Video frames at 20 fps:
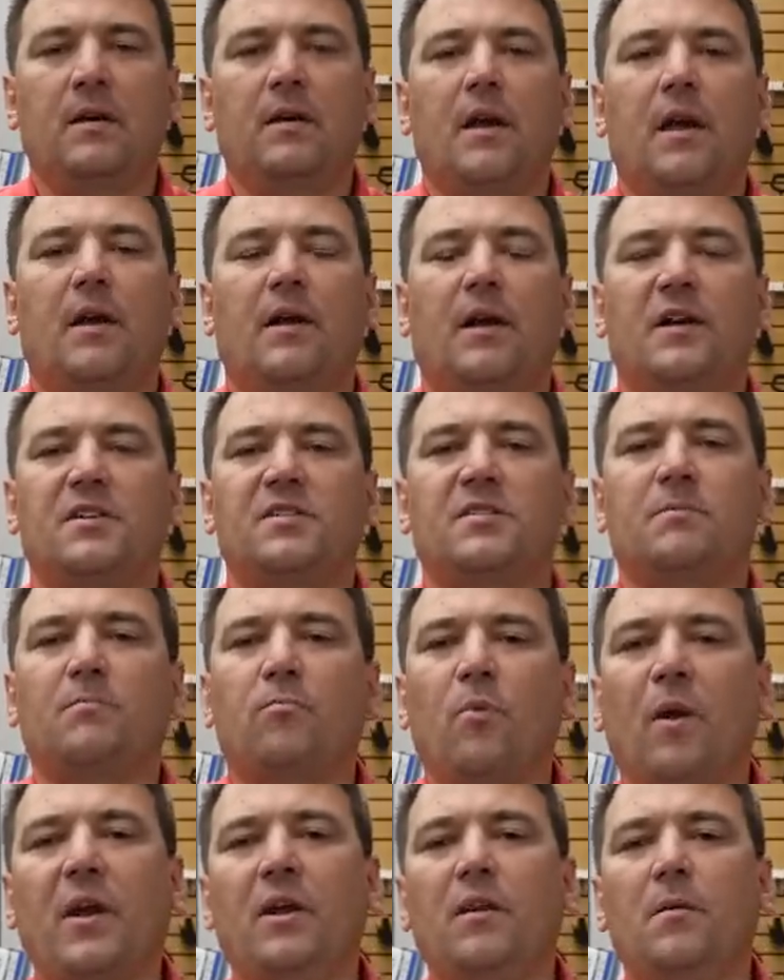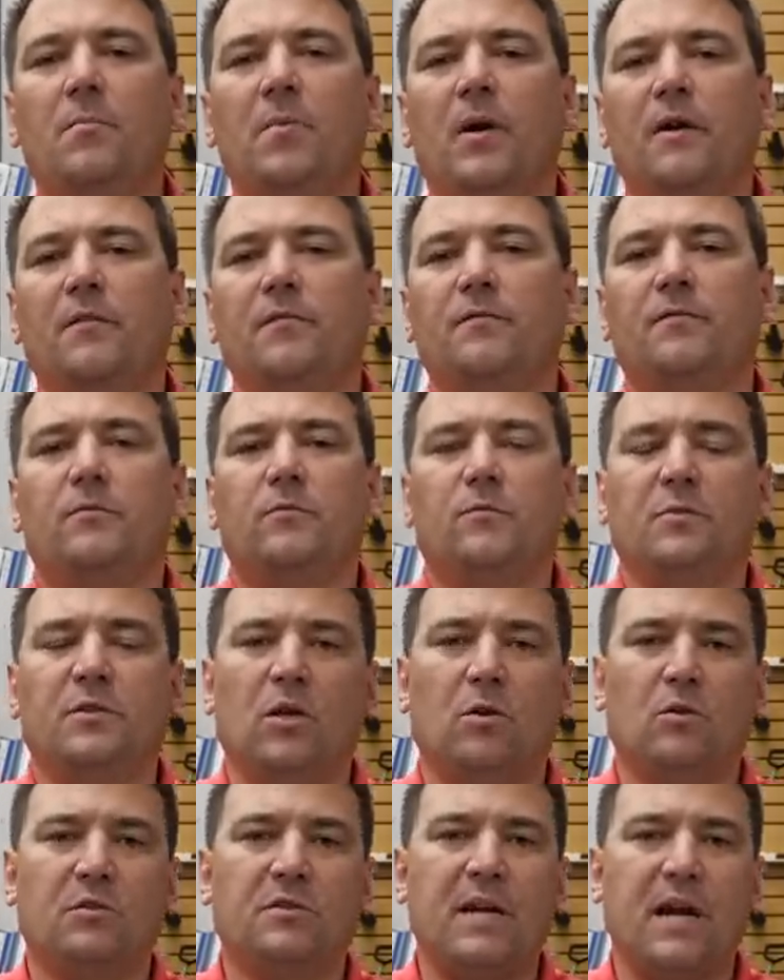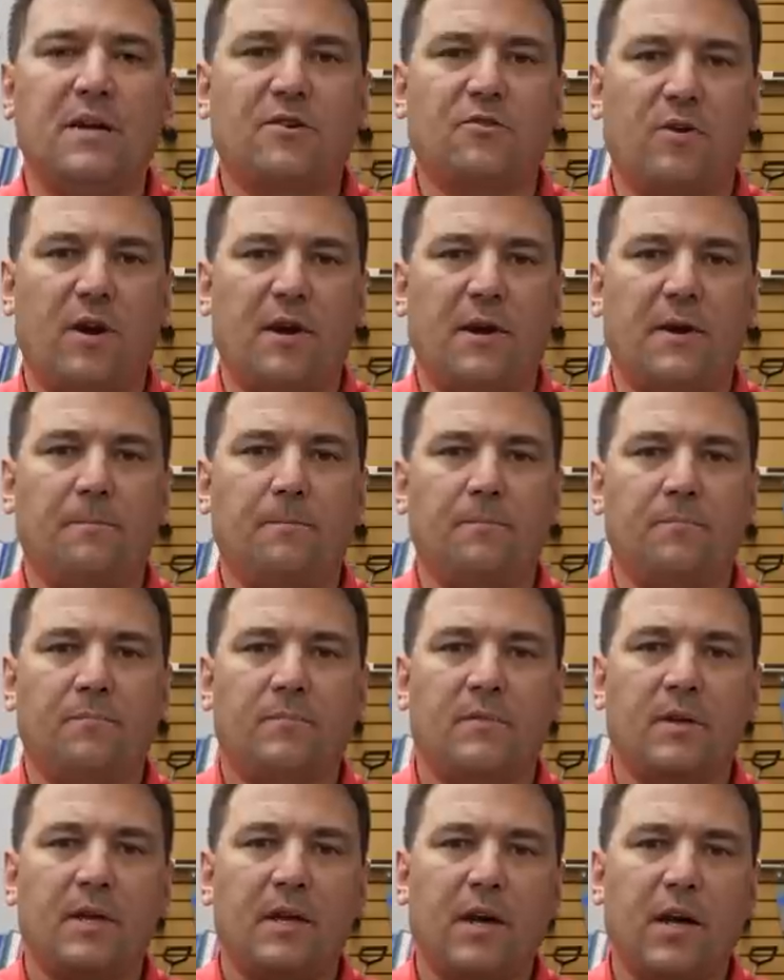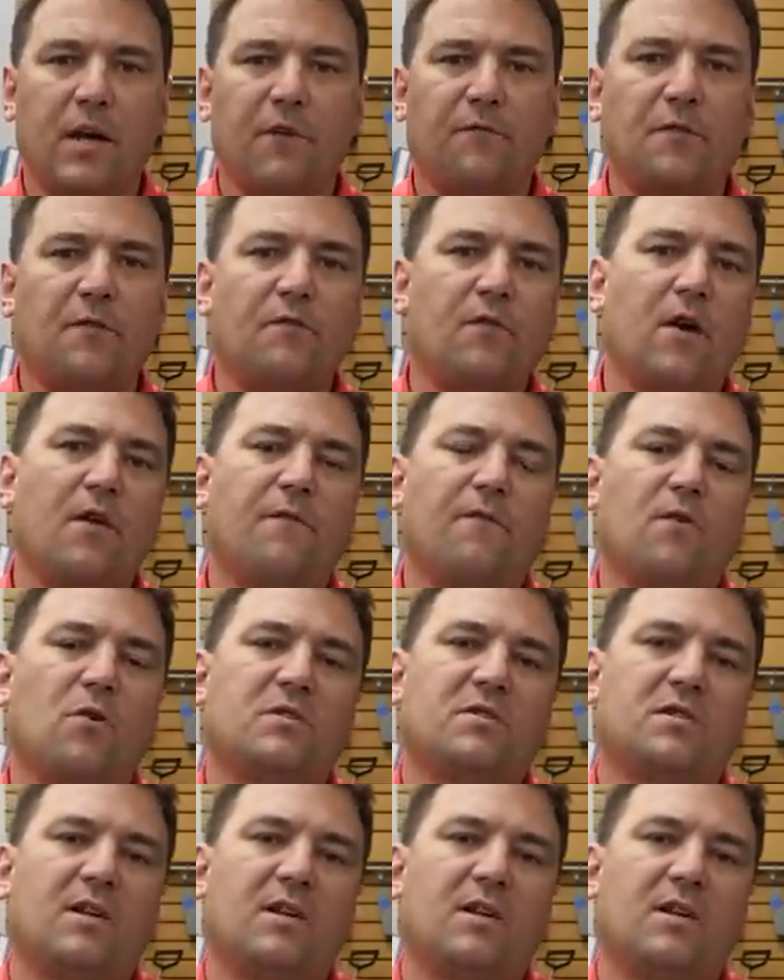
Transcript: Hey guys, Brannon Labouef with Noel Tech Training, here for the very first